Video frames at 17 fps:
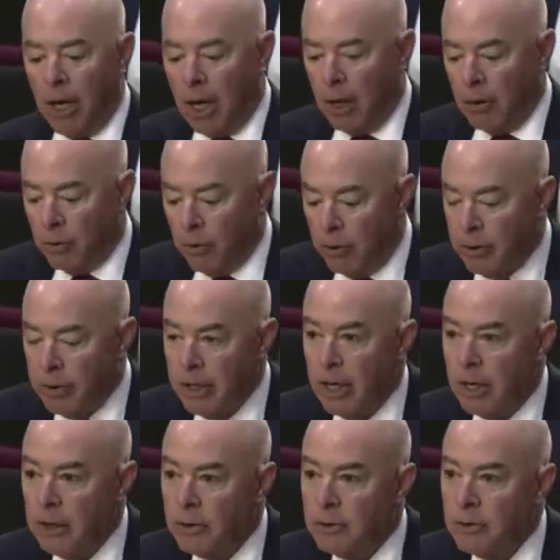uh, were
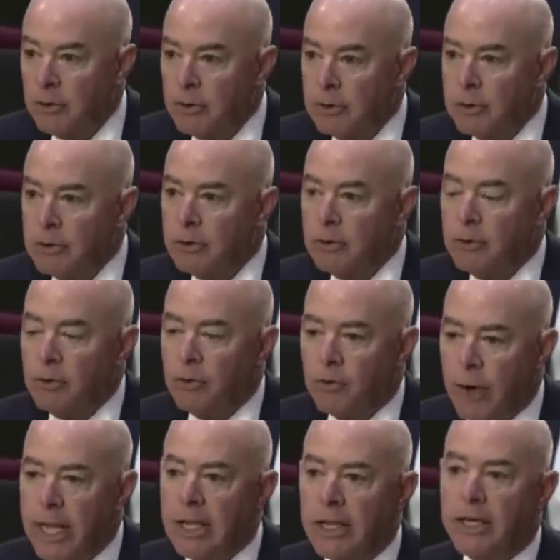uh,
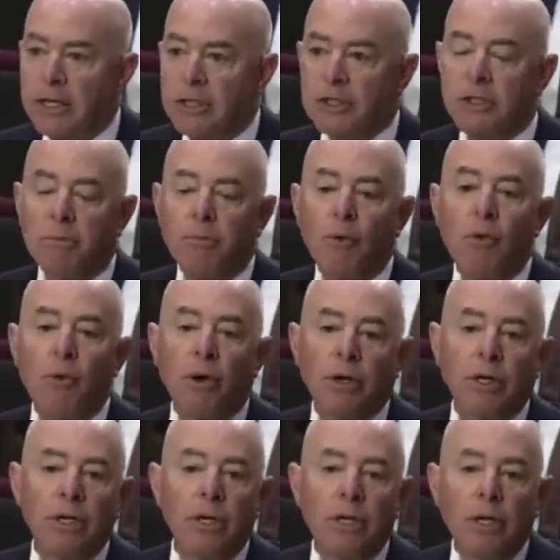greatly in
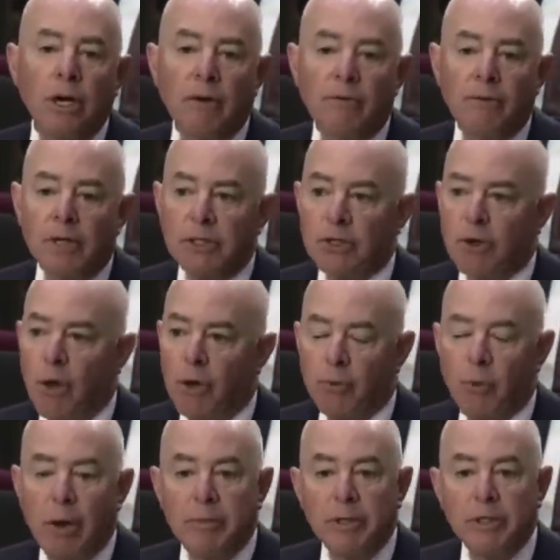support of the
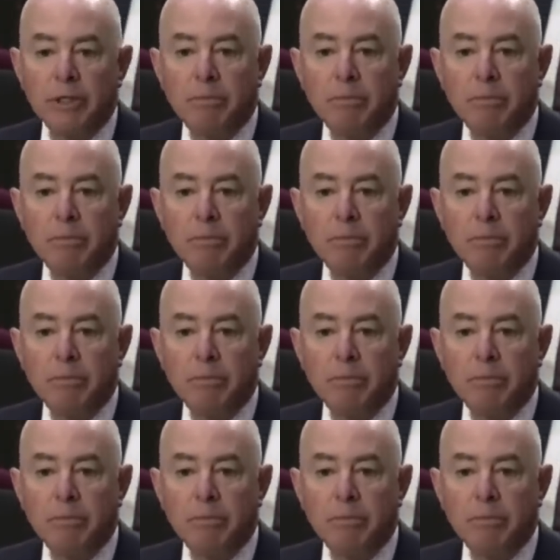assault weapons